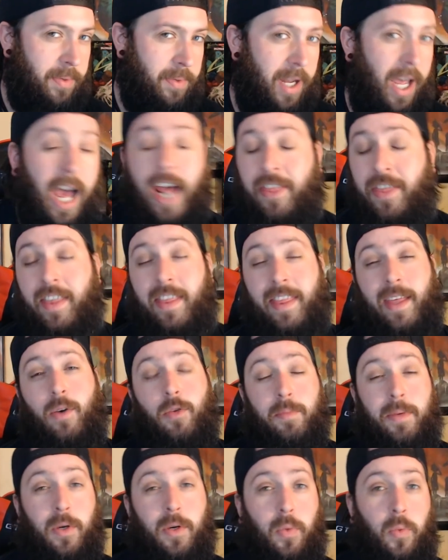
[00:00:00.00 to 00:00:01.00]
I think that would
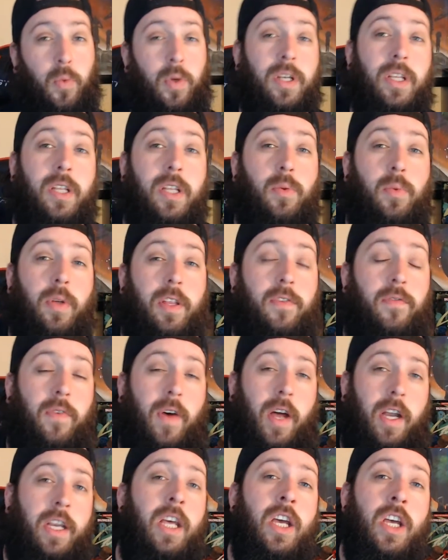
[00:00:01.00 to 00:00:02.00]
be a really, really
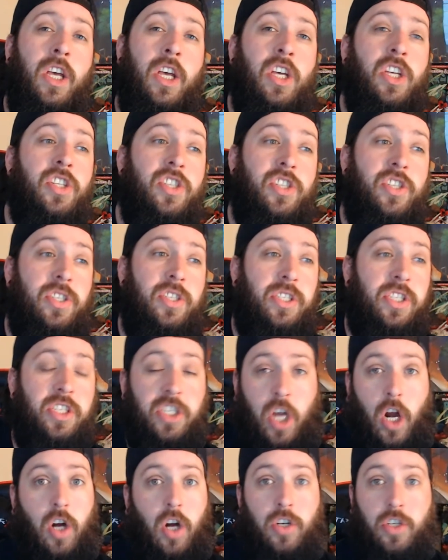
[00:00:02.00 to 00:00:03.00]
fun
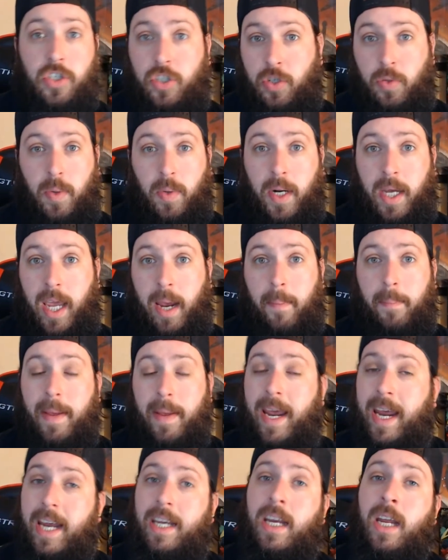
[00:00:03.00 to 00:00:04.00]
start to a
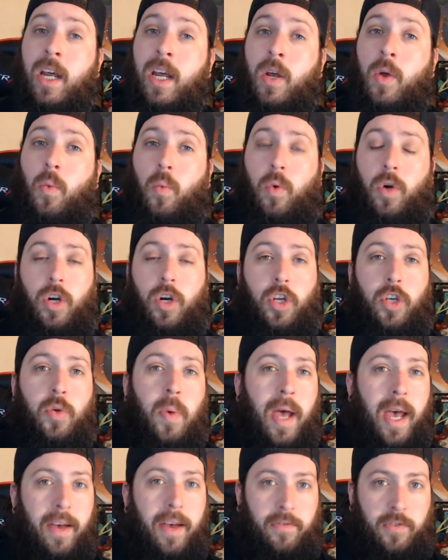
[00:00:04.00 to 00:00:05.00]
campaign where you
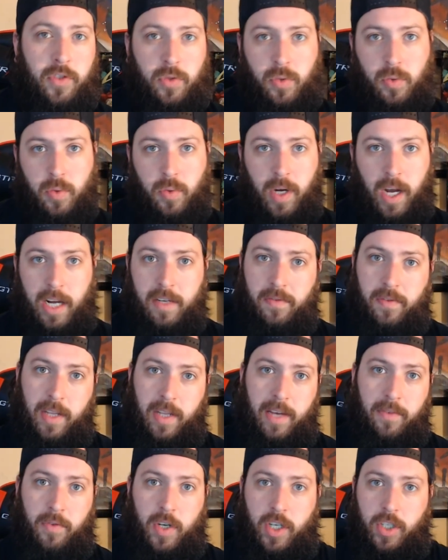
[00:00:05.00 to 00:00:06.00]
have to kind of
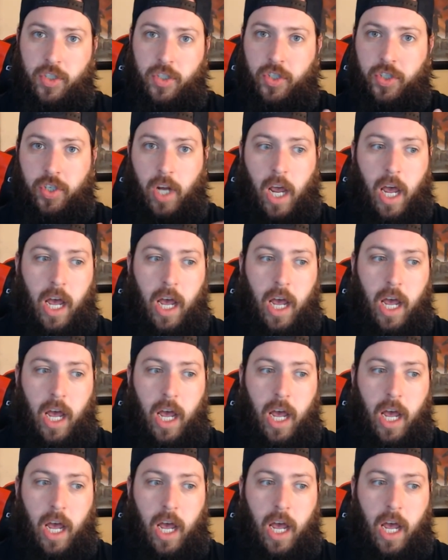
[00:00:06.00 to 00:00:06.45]
leverage